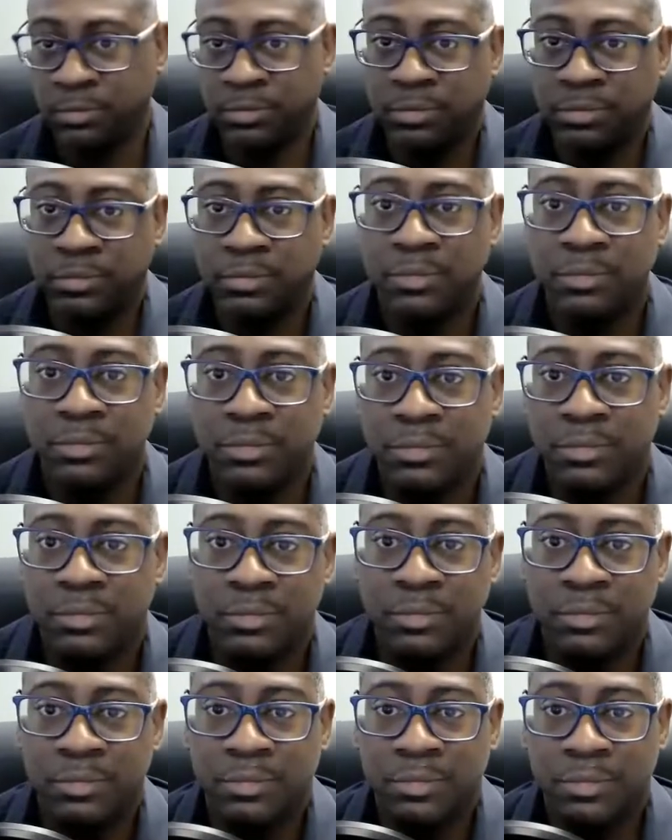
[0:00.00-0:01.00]

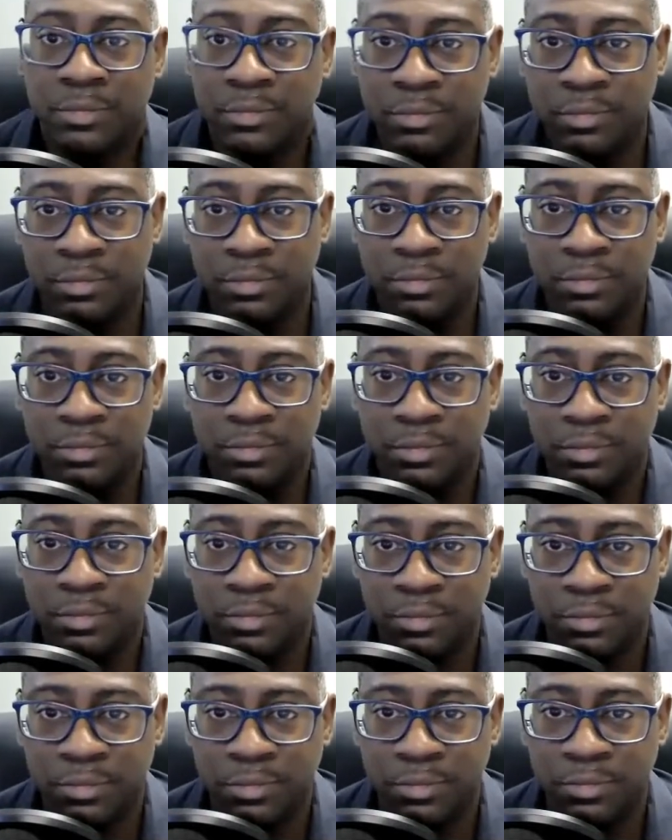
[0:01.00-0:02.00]

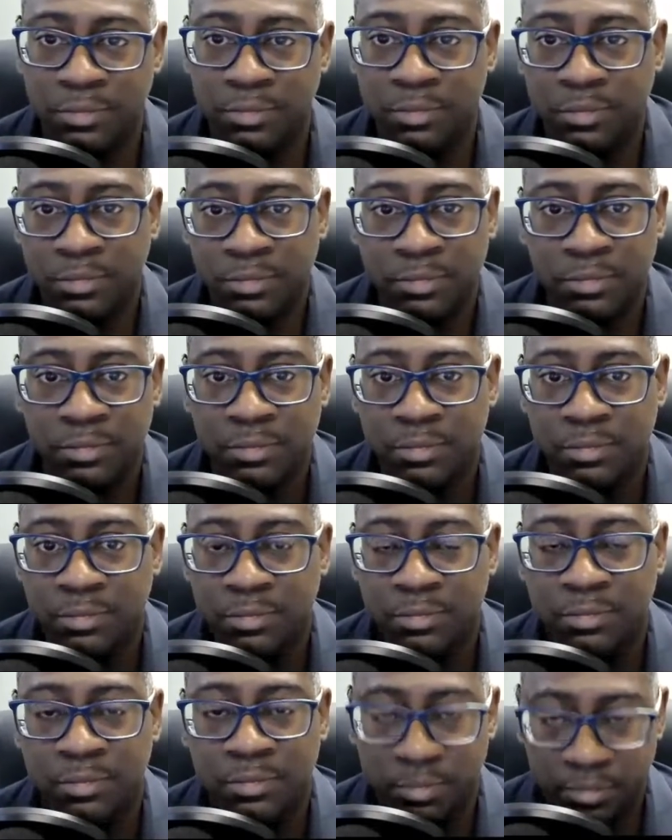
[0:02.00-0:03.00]

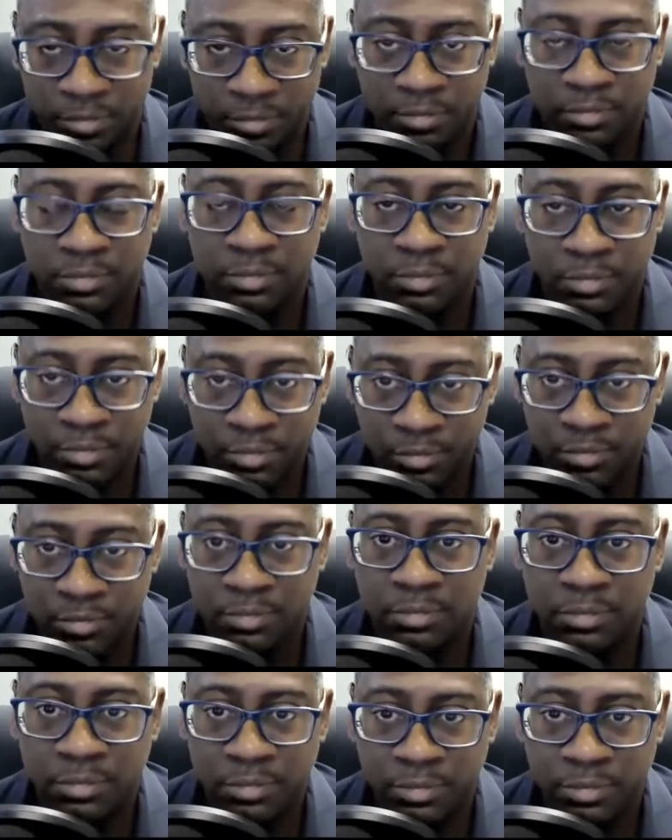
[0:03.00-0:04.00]

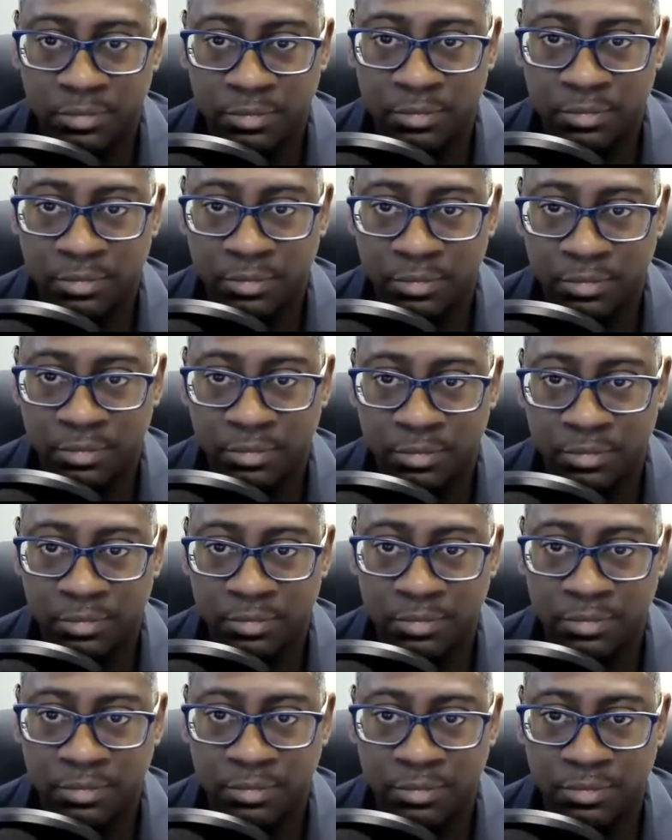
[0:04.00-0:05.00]

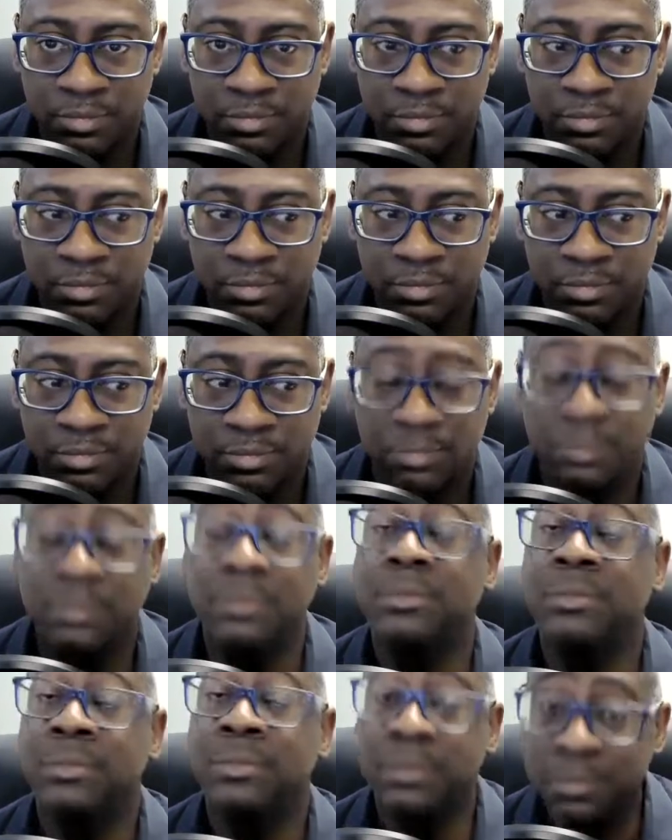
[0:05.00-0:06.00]

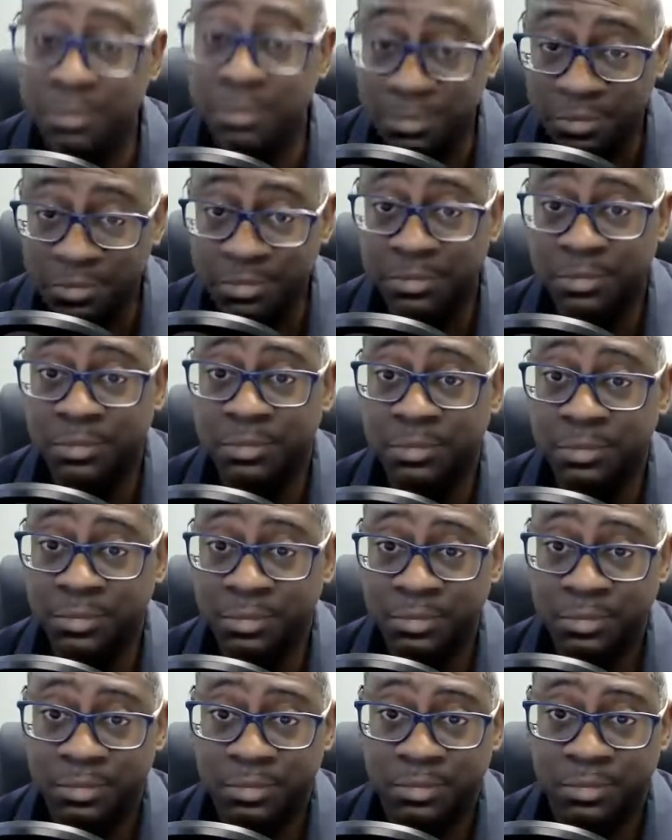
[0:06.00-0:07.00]

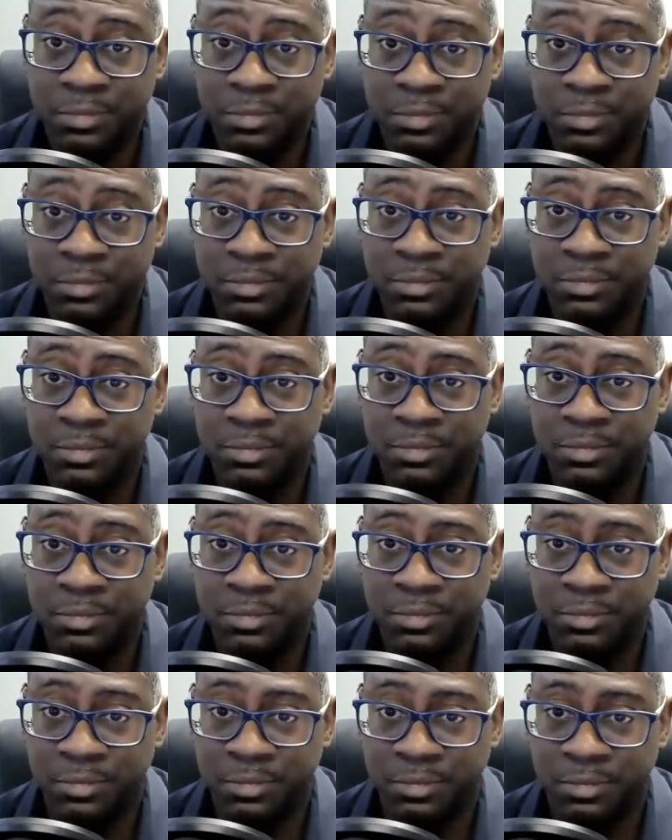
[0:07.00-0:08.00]
The person shown says nothing.